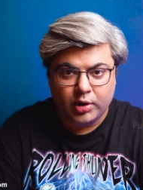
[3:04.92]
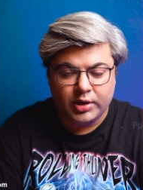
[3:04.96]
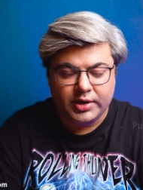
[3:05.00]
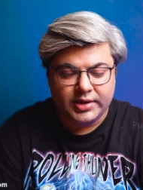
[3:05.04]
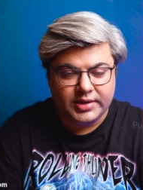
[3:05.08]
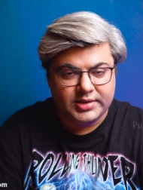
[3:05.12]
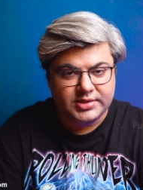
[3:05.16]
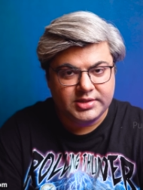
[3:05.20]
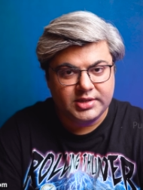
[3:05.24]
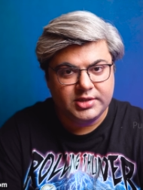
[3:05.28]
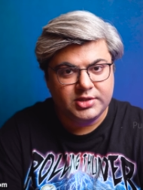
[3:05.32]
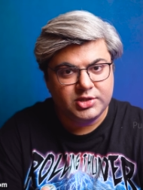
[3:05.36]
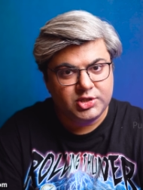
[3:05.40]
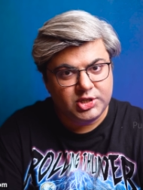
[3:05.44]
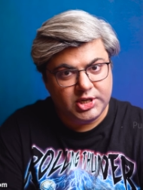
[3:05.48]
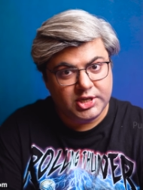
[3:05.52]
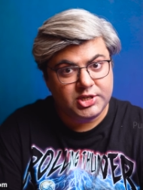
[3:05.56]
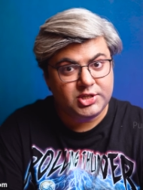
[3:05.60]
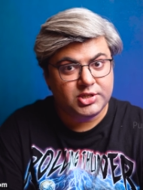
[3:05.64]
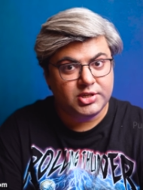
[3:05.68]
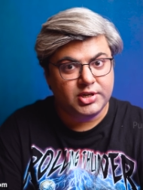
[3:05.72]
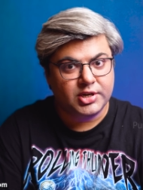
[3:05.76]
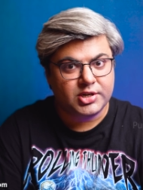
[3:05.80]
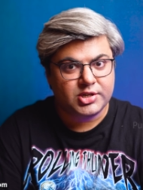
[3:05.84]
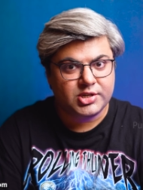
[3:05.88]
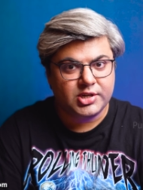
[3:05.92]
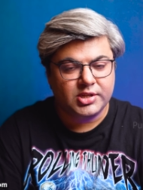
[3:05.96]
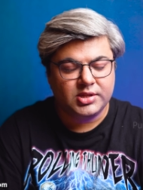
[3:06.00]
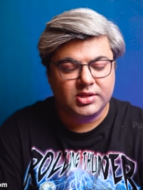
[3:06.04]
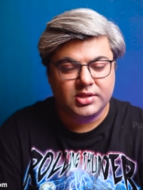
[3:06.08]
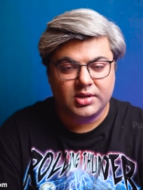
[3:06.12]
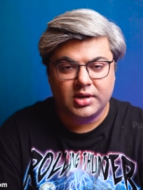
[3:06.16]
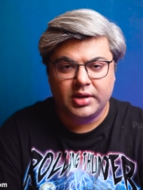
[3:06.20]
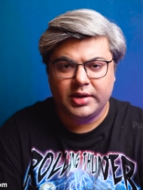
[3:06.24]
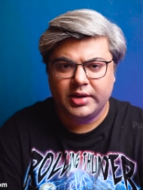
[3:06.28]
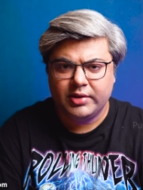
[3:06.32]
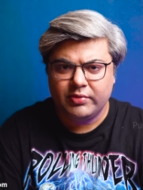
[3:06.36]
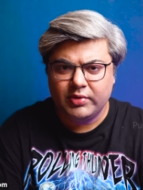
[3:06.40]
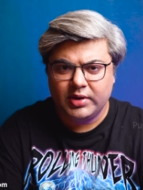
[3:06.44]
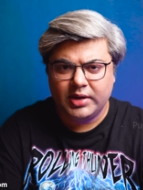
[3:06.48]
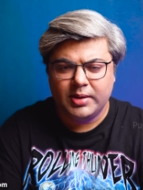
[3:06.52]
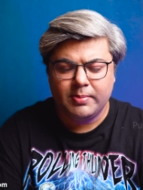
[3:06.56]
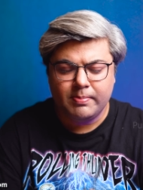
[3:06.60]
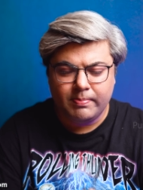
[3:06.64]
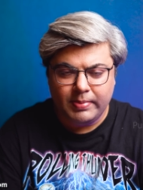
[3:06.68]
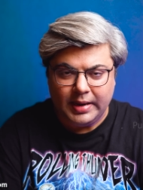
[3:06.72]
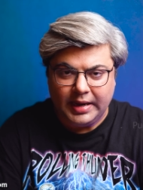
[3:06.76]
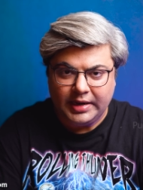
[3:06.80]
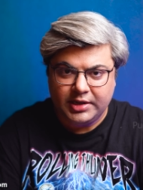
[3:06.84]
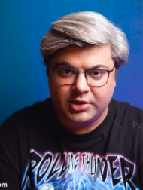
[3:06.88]
lord is in Jyeshtha nakshatra, it will
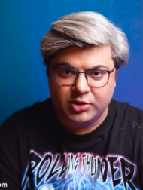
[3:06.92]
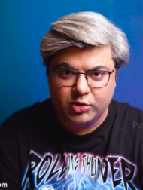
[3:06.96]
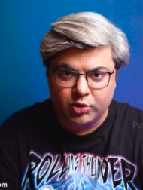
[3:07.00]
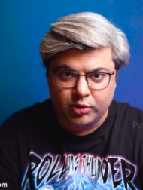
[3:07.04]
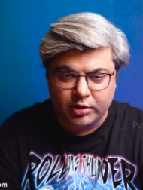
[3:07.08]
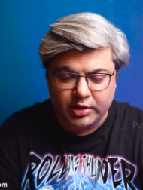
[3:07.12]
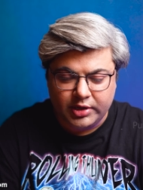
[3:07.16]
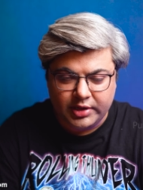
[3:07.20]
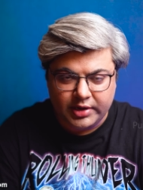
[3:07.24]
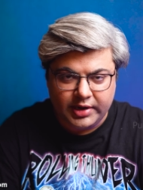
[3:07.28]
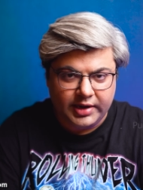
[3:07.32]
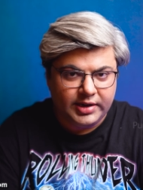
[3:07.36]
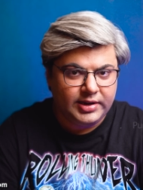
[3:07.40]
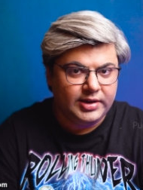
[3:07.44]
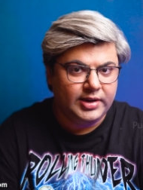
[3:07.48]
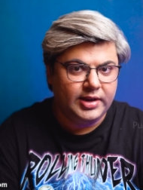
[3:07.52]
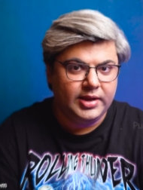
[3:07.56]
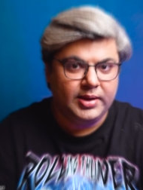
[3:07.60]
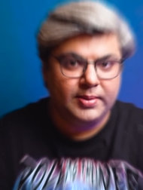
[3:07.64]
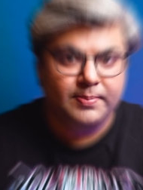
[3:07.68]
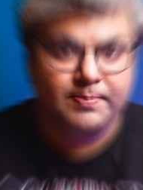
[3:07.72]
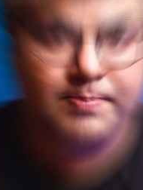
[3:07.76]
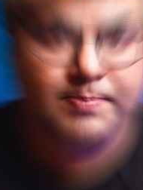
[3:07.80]
impact you greatly.